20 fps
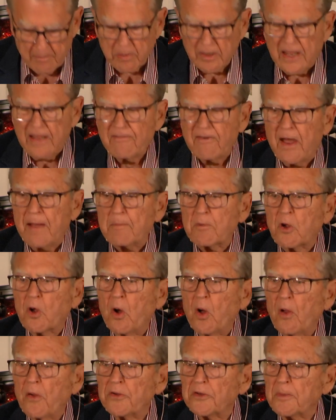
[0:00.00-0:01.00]
I believe I'm
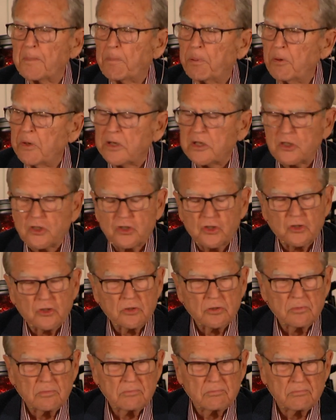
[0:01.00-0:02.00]
called to
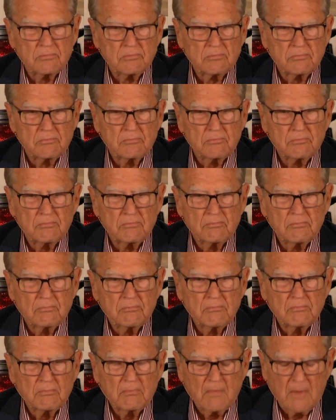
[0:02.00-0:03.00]
preach.
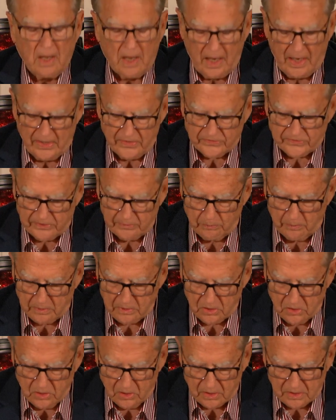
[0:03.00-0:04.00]
I said,
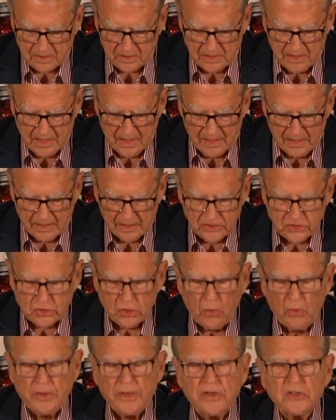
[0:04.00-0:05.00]
Well, good.
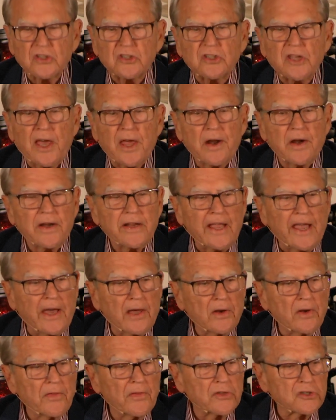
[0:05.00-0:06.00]
Join us Saturday
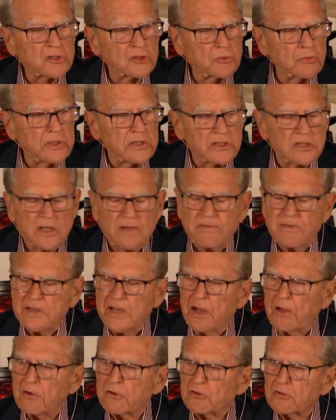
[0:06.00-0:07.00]
out on the streets
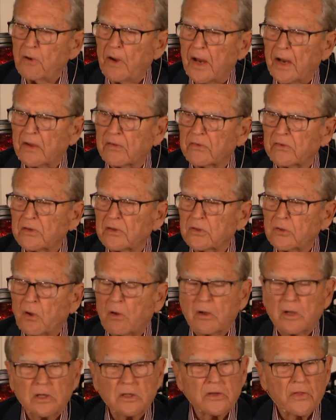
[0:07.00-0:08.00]
giving out tracts and
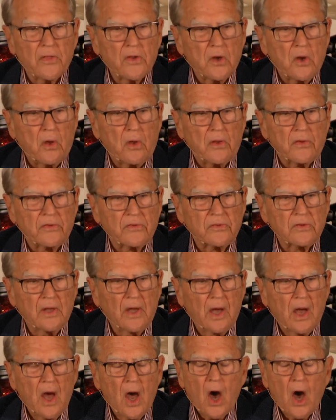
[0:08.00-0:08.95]
talking to the lost.